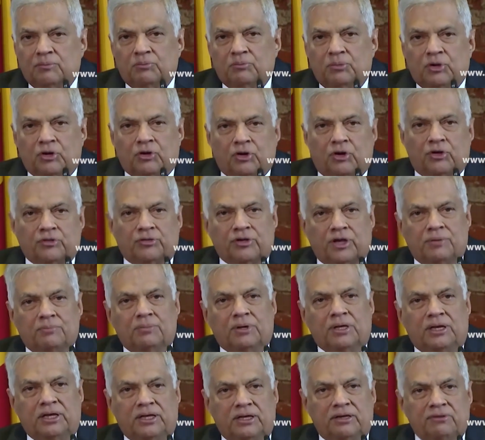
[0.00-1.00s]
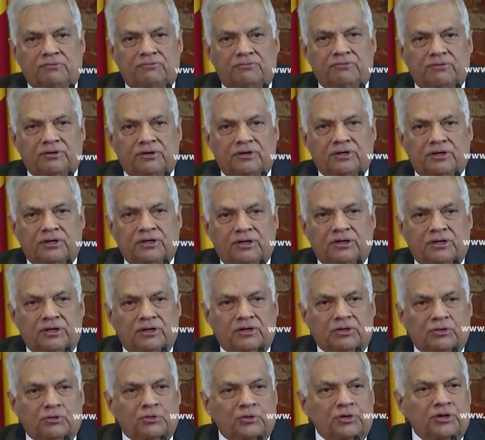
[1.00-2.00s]
because I believe
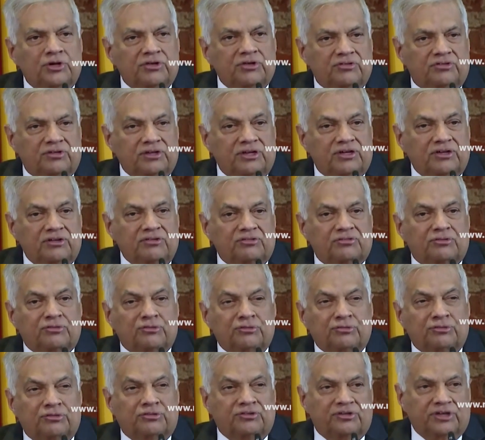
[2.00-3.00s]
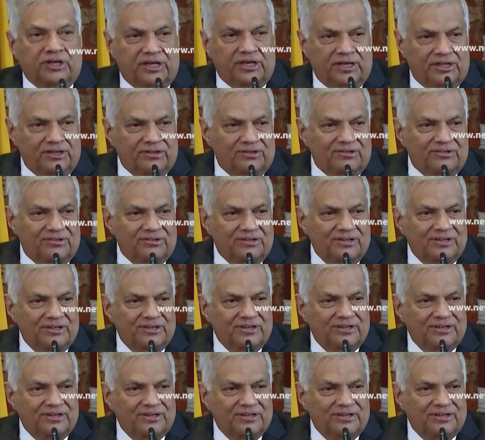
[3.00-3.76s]
universities should change.